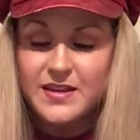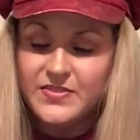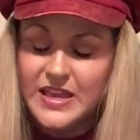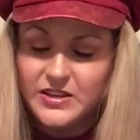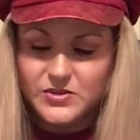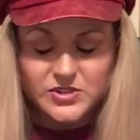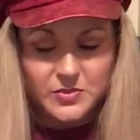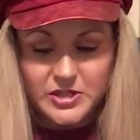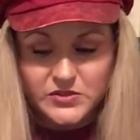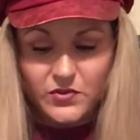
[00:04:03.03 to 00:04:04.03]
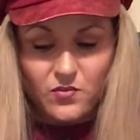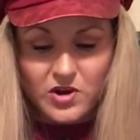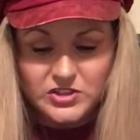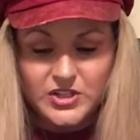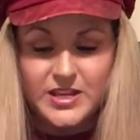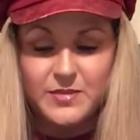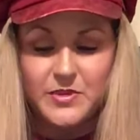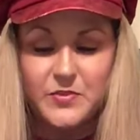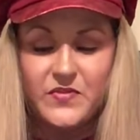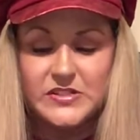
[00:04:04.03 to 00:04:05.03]
"Thank you so much for watching him," the
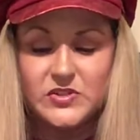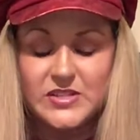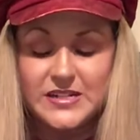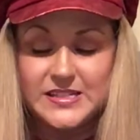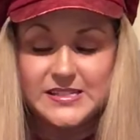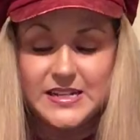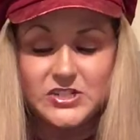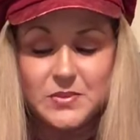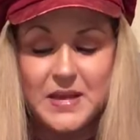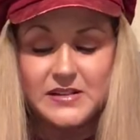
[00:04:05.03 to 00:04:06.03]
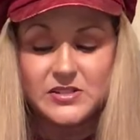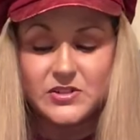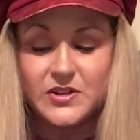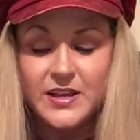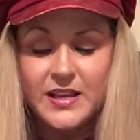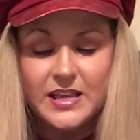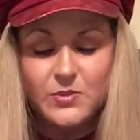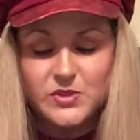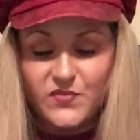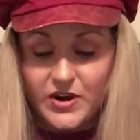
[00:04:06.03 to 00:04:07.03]
professor said to the station master. "It
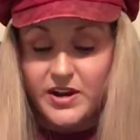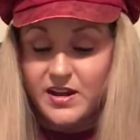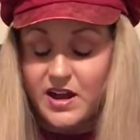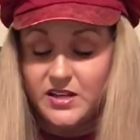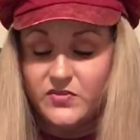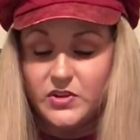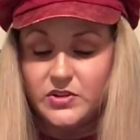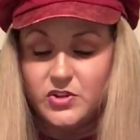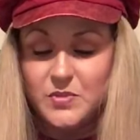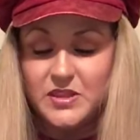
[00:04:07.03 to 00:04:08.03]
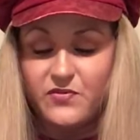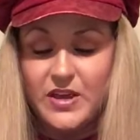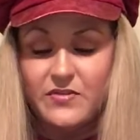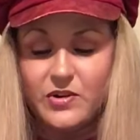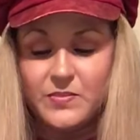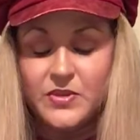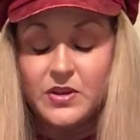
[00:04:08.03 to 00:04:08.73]
was very kind of you to do me the favor."